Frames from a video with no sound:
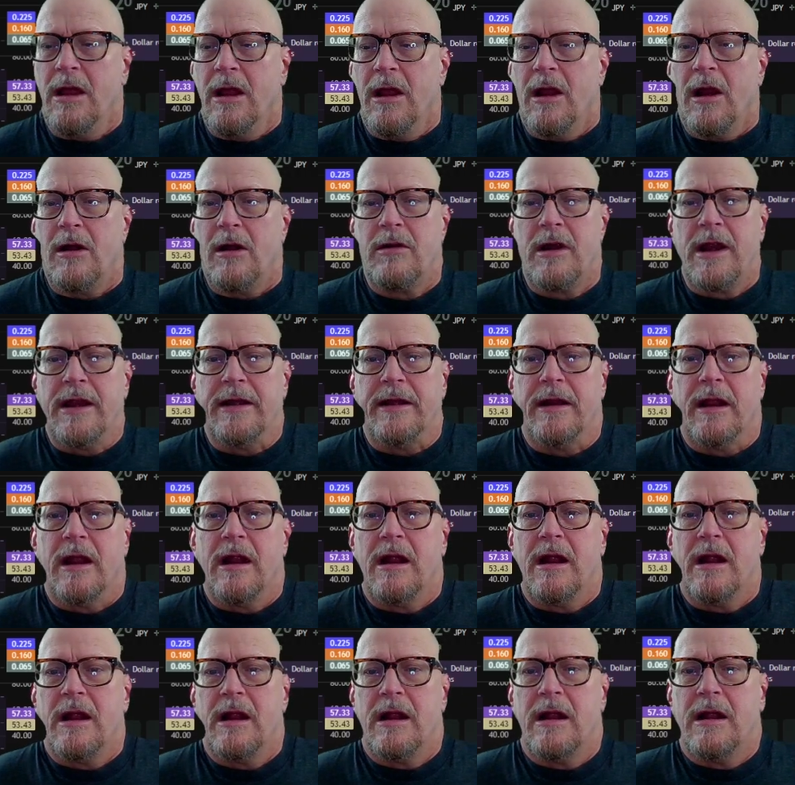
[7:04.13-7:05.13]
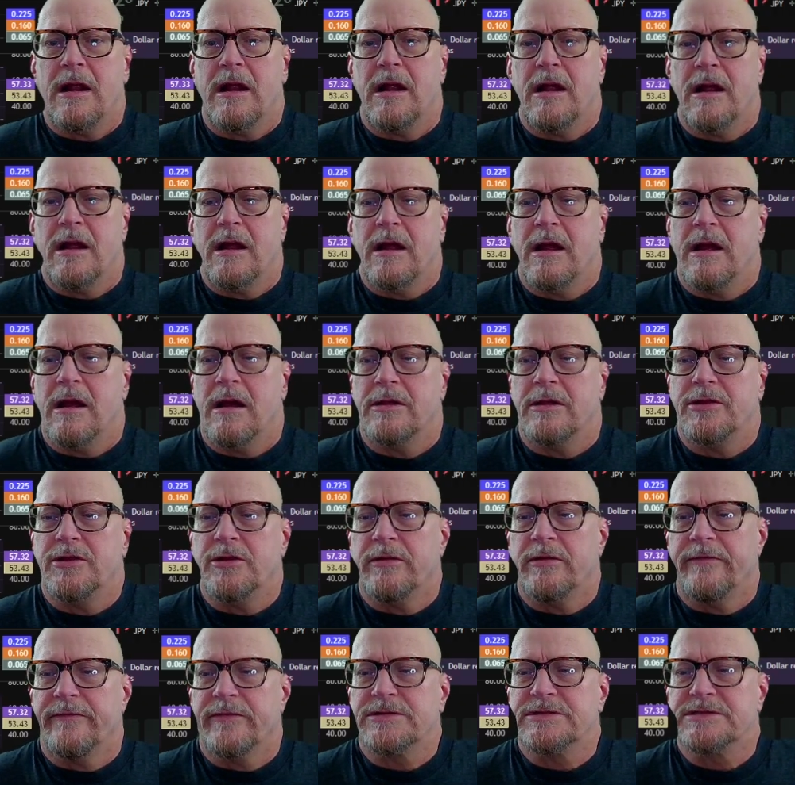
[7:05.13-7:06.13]
All right,
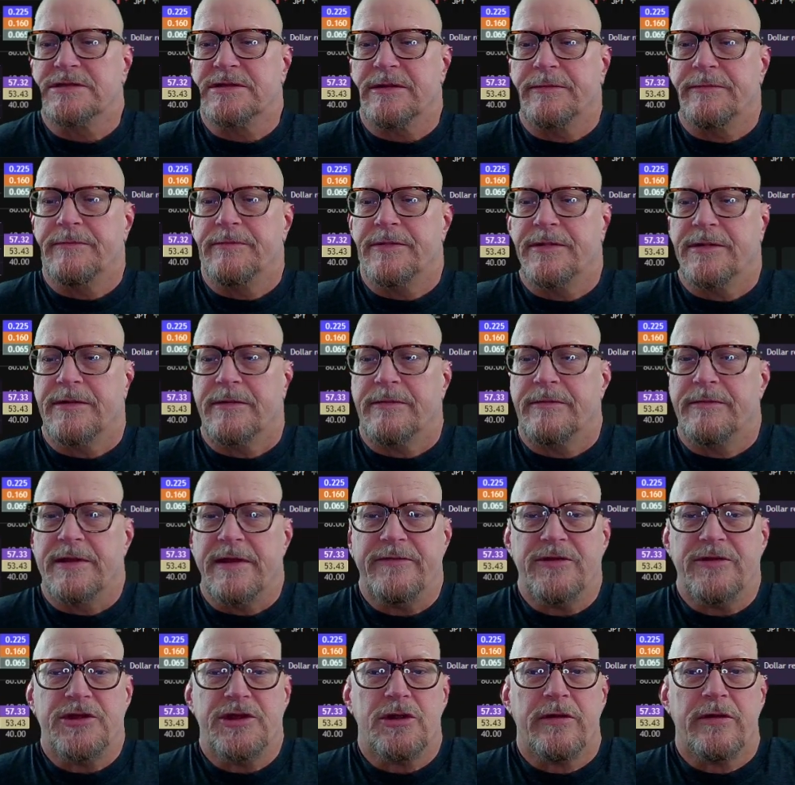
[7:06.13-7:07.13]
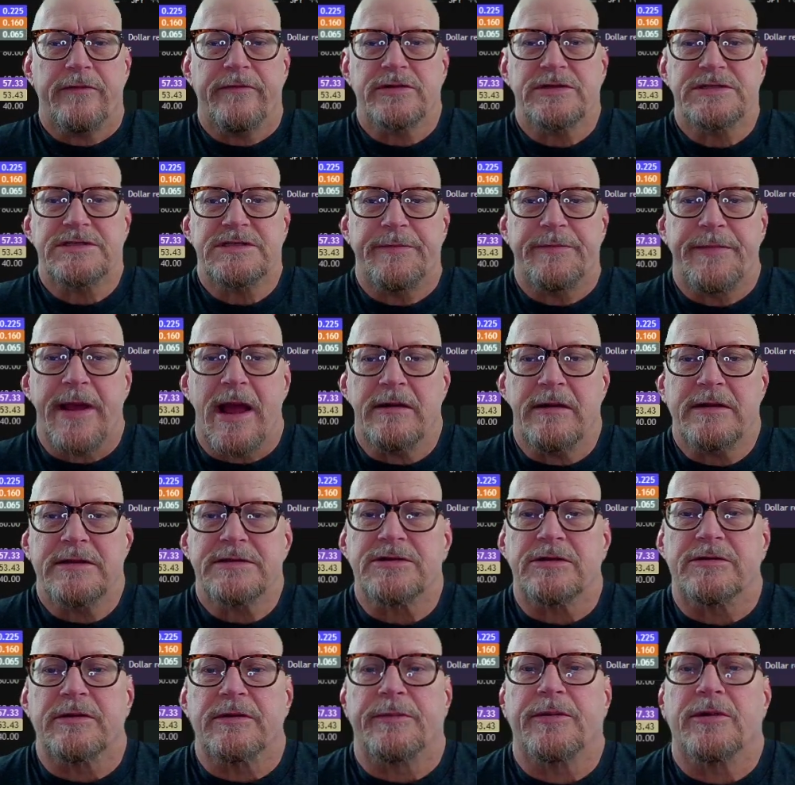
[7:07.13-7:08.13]
euro versus even the euro versus the pound is
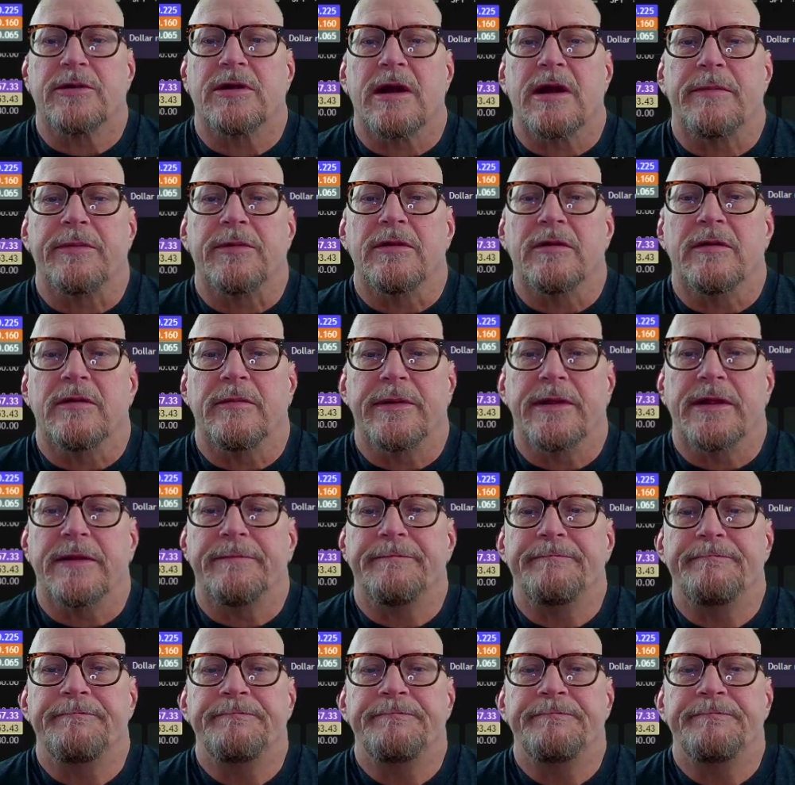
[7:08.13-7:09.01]
starting to perk up a little bit.